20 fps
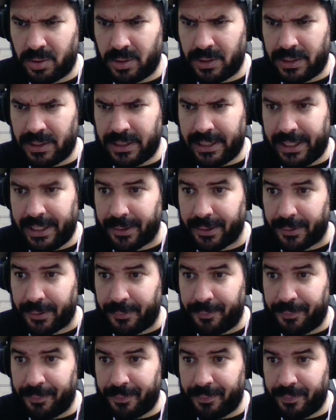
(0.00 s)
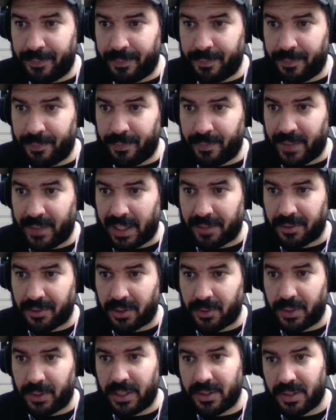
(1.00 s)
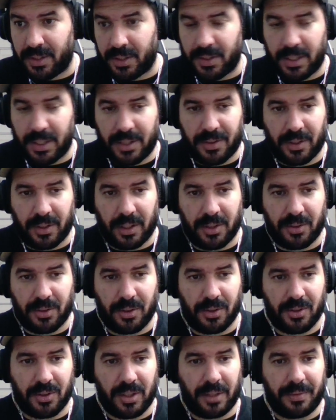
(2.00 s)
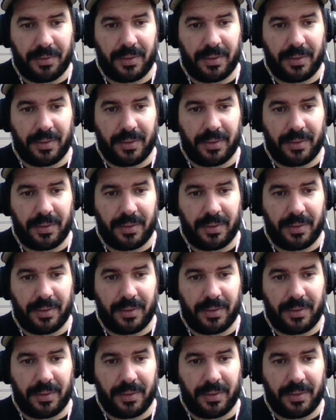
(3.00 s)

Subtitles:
Here, after queen c6 and all that sort of stuff,